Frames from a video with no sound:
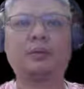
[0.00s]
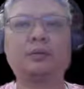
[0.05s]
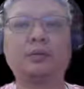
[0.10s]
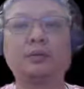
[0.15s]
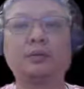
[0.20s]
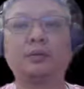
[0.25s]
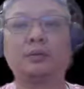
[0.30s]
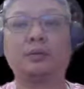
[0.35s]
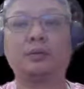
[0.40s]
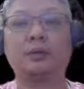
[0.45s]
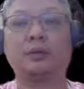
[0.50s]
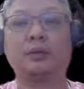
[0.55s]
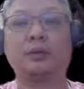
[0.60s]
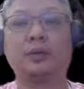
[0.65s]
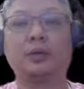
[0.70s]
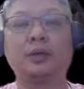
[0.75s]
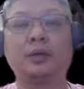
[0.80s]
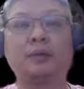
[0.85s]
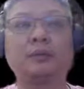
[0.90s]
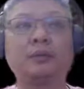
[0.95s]
So
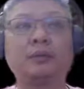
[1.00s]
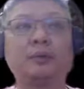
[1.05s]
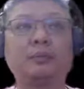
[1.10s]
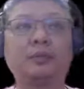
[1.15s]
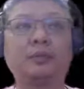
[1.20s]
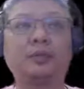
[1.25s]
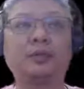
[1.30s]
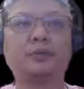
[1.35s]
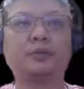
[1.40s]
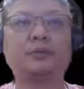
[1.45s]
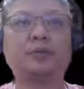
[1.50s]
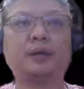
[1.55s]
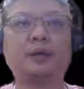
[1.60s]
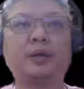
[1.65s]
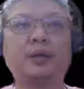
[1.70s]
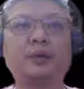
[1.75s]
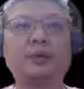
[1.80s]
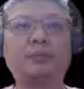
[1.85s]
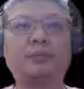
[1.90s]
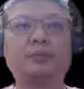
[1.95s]
a4 plus
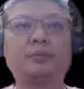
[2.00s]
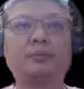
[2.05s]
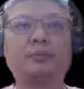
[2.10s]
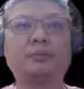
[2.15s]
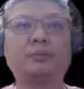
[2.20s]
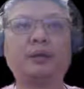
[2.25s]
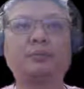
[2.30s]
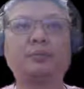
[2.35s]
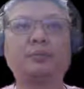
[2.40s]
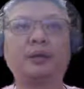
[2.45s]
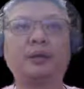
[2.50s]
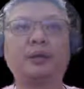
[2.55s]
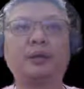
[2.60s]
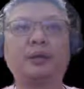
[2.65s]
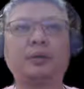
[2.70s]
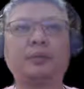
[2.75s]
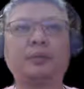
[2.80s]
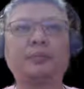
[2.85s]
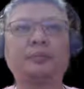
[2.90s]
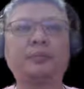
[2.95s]
5 was played by
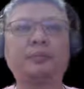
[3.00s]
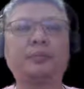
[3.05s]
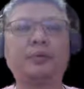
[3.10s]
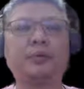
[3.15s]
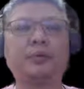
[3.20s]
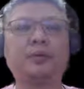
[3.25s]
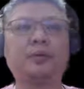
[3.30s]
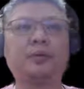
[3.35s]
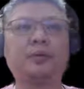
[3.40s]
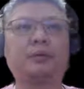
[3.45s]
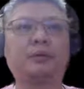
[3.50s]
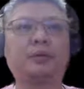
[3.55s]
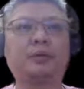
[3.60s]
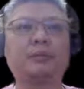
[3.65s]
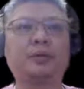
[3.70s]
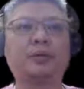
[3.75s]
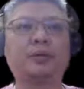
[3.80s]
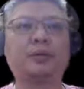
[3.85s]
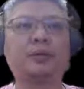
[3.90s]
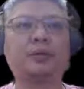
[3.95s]
the
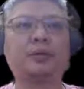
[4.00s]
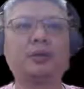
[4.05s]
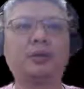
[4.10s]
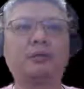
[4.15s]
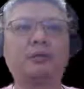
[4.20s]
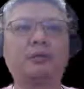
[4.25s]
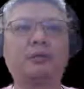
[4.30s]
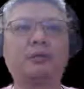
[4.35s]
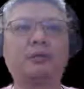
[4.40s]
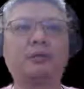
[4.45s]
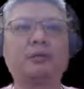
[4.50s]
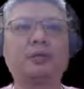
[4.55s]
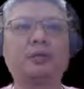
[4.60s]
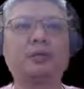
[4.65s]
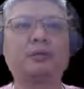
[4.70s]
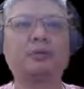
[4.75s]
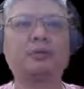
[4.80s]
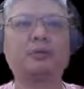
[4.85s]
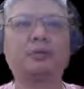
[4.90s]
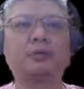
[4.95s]
Grandmaster,
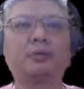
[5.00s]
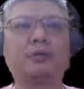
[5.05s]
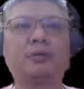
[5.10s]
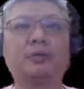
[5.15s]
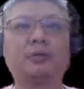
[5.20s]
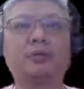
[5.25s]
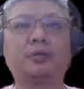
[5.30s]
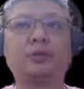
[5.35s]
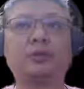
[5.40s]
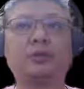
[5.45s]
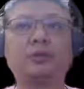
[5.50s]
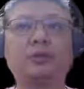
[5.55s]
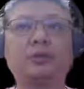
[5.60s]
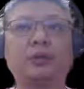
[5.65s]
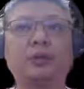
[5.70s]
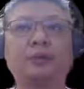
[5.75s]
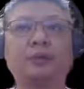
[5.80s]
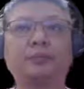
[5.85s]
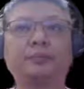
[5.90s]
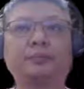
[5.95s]
refusing to go for the
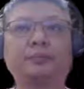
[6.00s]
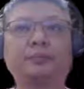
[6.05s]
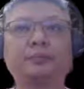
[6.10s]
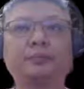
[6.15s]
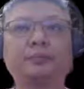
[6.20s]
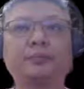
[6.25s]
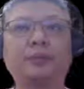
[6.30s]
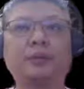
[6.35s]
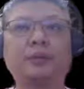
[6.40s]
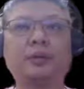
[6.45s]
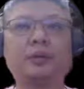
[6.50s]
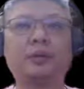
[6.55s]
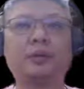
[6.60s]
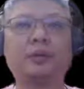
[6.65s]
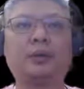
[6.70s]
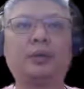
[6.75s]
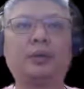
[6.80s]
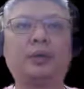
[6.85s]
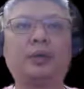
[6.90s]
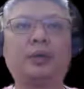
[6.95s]
skewer.
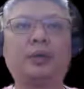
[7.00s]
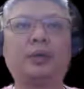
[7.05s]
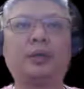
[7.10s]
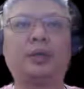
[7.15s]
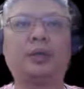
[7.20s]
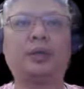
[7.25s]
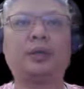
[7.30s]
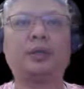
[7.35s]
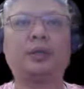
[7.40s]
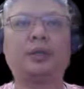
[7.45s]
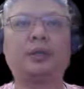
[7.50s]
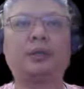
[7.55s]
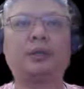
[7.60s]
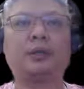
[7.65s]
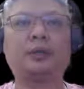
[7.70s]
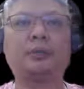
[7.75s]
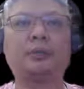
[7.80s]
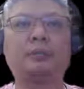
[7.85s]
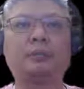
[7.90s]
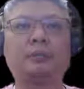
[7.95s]

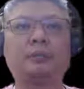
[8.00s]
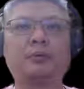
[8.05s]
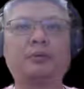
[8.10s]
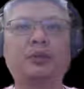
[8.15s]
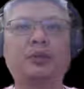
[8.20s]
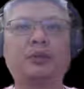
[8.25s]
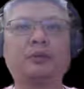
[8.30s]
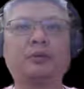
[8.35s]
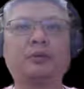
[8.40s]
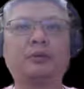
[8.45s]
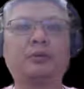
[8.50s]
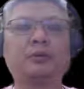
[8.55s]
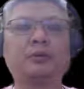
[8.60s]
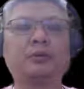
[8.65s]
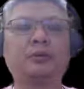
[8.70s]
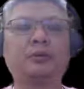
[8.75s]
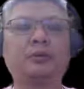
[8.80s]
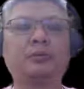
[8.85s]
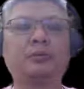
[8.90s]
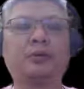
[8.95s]
And red
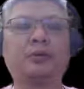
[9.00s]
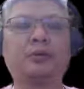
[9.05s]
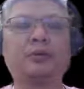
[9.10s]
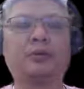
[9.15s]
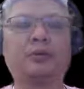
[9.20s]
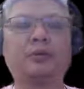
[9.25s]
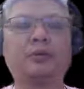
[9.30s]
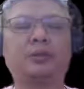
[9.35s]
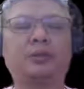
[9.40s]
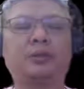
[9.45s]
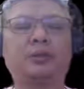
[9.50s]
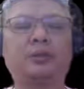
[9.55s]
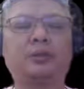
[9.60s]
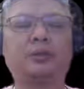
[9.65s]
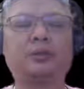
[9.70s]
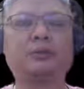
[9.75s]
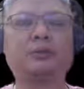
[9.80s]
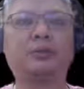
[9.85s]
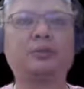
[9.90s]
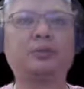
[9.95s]
continued with his
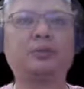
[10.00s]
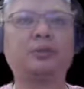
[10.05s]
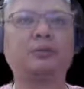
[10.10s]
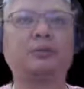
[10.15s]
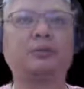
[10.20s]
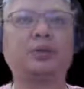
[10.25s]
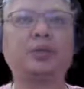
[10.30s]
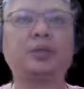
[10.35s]
interesting